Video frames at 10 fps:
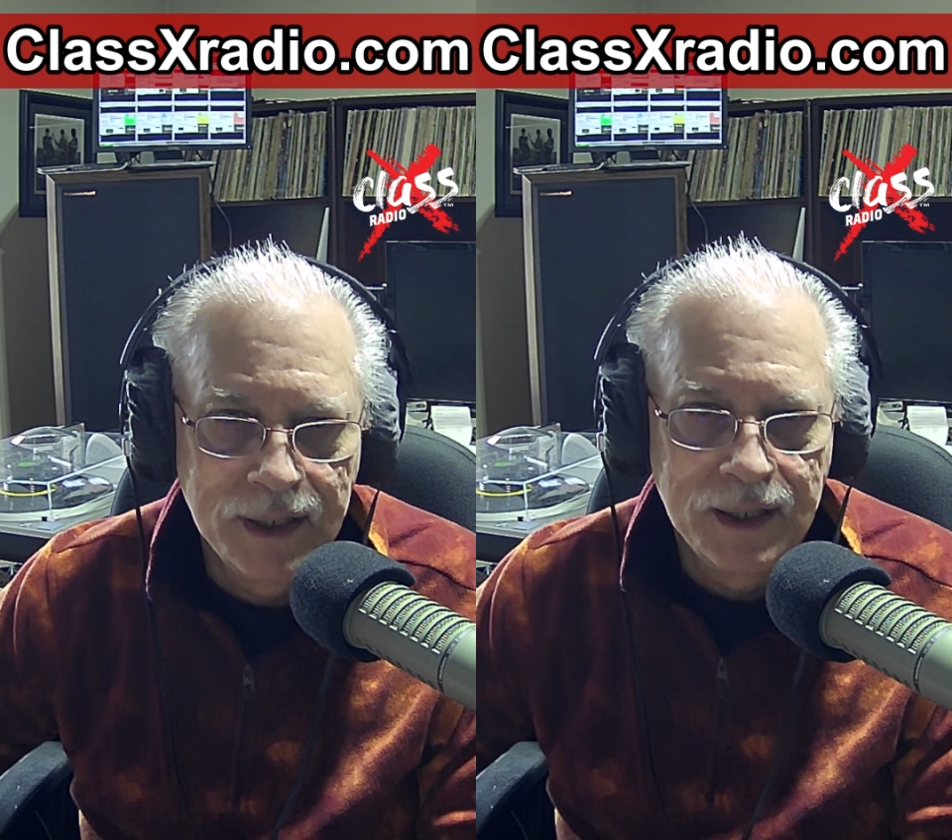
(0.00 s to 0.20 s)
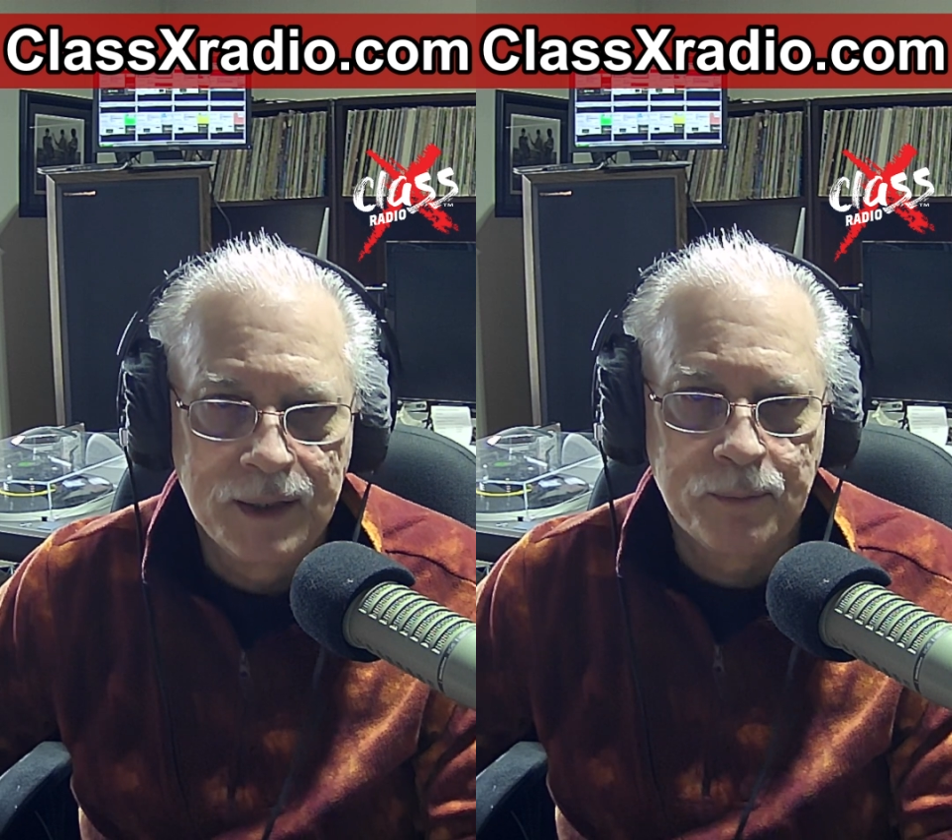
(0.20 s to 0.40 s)

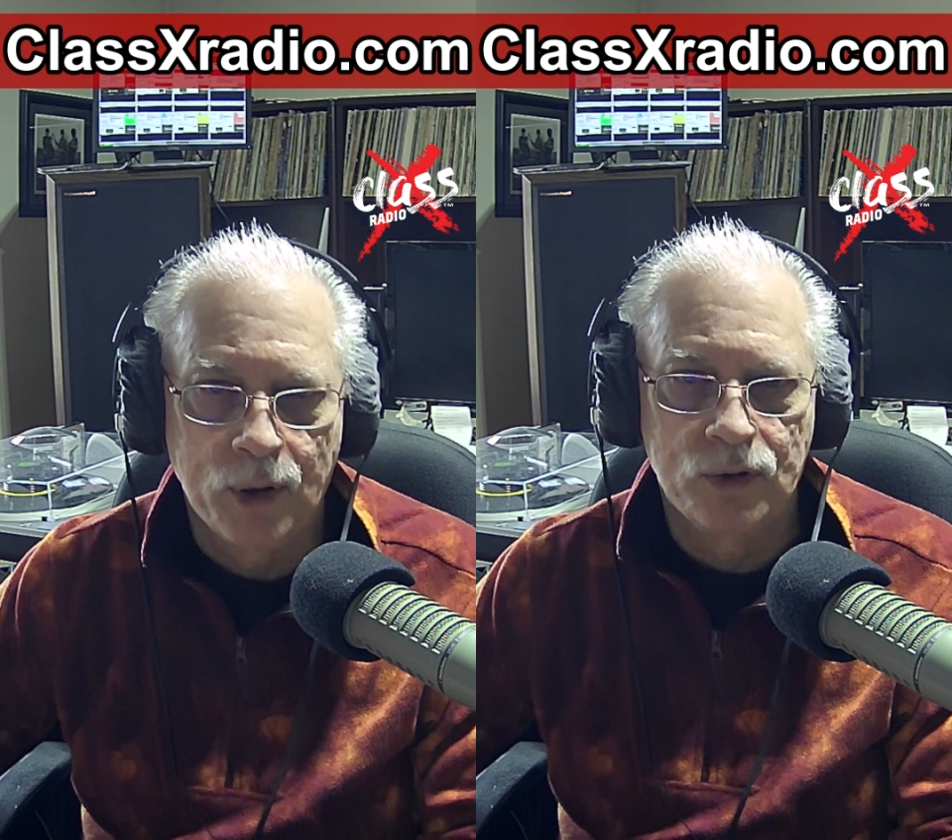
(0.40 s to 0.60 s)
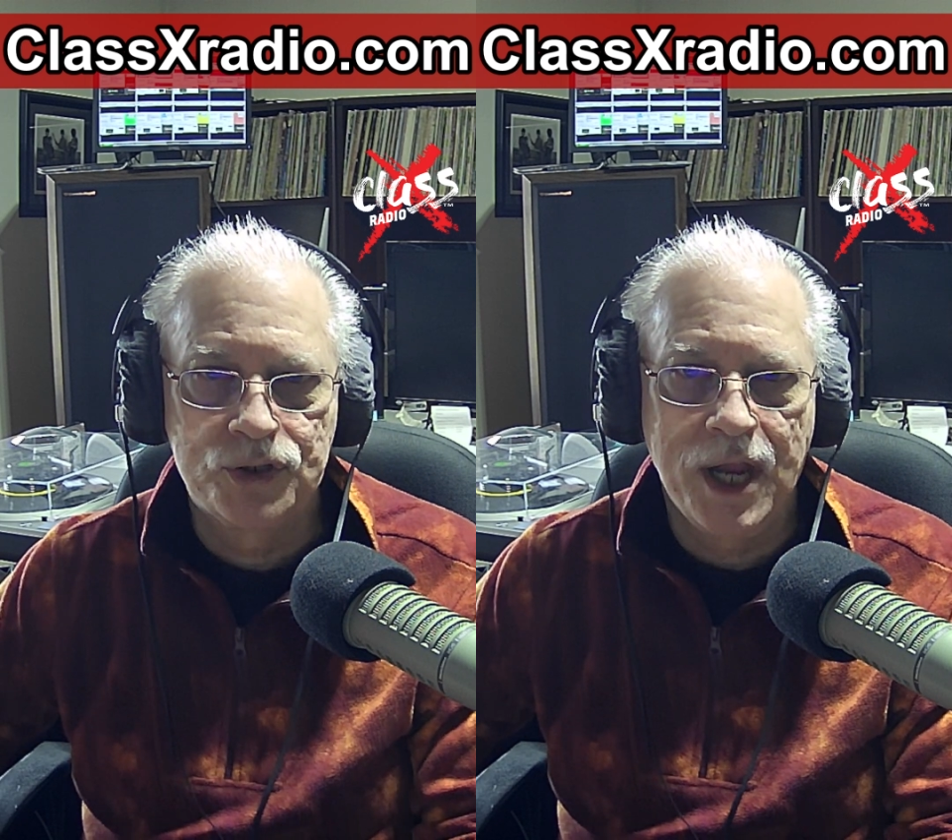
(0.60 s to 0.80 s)

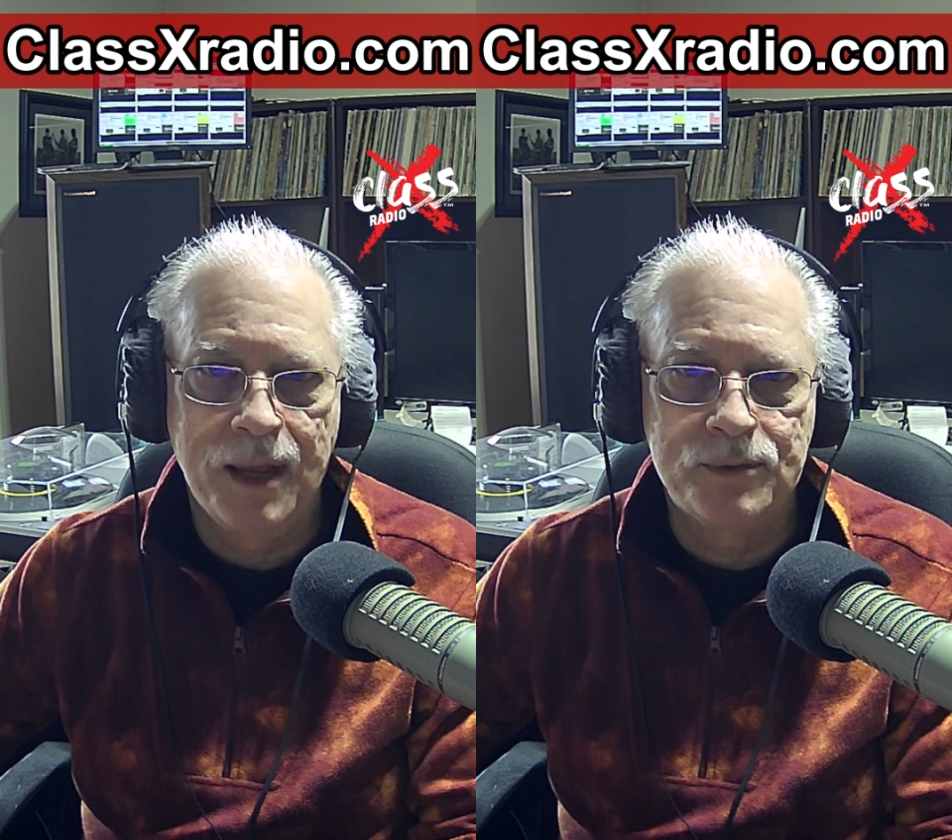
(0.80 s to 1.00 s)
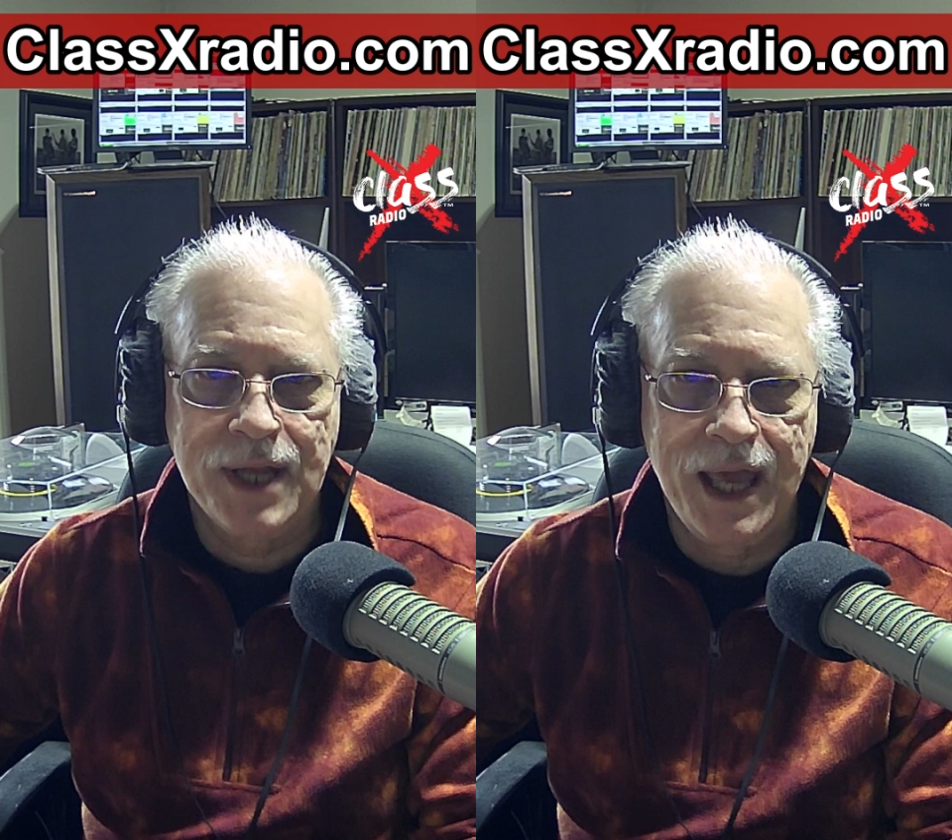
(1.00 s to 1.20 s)
Pearl
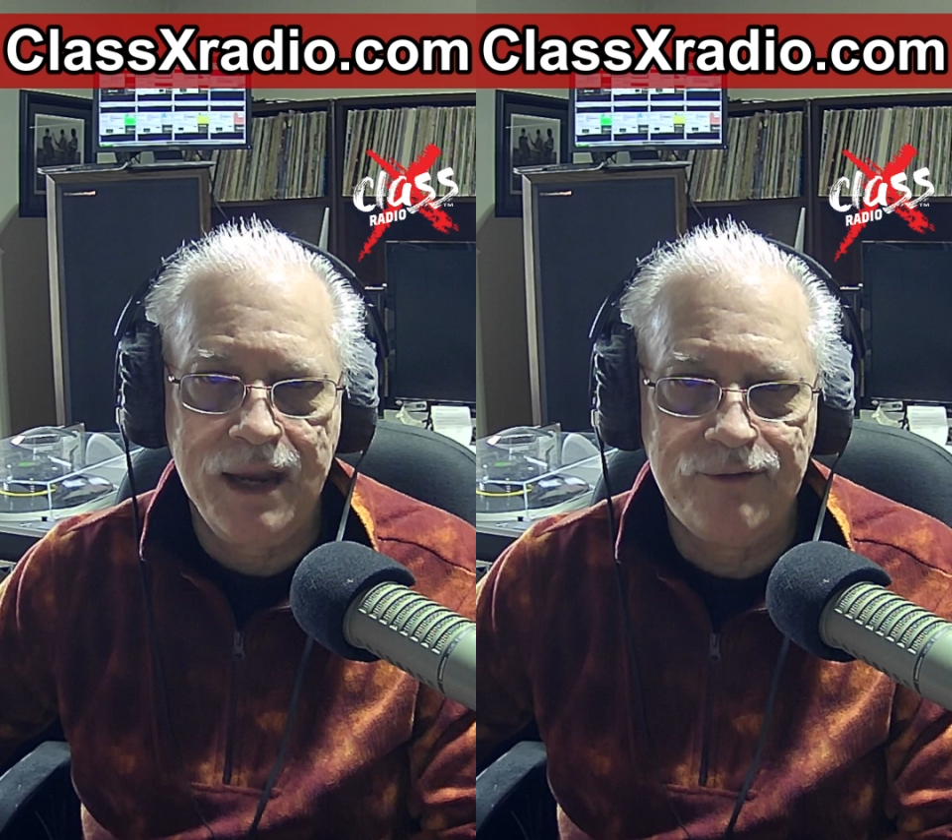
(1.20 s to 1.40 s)
Jam's Eddie